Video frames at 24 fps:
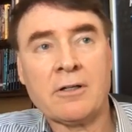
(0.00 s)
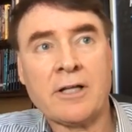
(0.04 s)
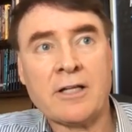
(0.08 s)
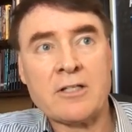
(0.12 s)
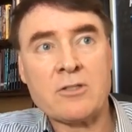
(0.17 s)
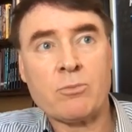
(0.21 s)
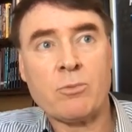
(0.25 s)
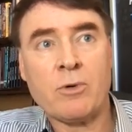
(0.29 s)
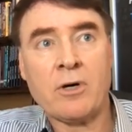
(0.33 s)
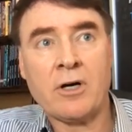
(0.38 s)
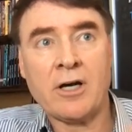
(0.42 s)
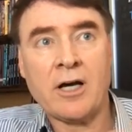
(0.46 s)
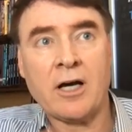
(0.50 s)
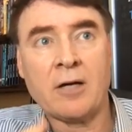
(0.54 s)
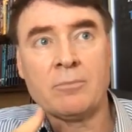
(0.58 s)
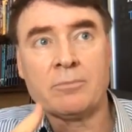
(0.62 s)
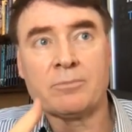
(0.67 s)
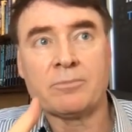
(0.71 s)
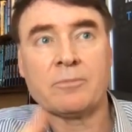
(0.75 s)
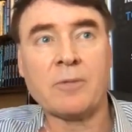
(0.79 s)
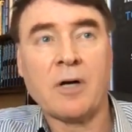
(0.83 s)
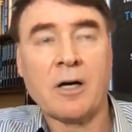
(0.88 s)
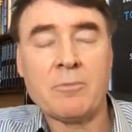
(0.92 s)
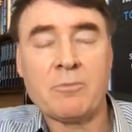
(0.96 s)
That's why
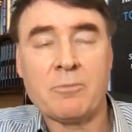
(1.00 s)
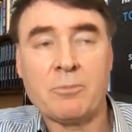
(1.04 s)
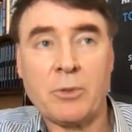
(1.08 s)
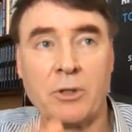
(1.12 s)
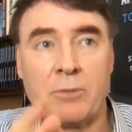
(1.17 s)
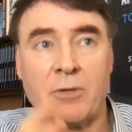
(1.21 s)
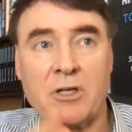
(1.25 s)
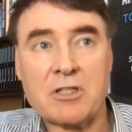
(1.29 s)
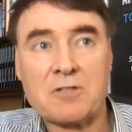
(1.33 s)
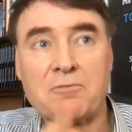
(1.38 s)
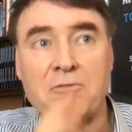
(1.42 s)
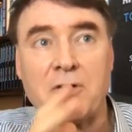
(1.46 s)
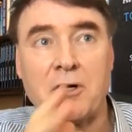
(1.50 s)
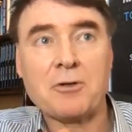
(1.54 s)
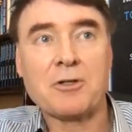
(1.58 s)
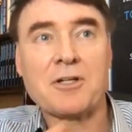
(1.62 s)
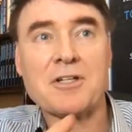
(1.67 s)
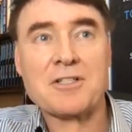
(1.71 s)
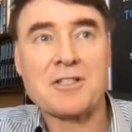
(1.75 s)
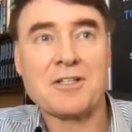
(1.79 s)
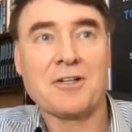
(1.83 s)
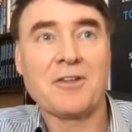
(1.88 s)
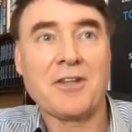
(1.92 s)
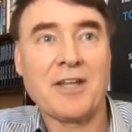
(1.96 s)
I'm pretty much
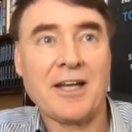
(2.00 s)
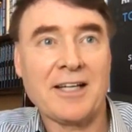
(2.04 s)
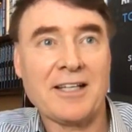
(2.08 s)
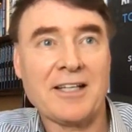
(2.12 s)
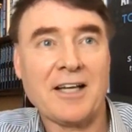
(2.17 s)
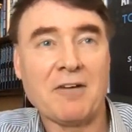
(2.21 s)
focused on that.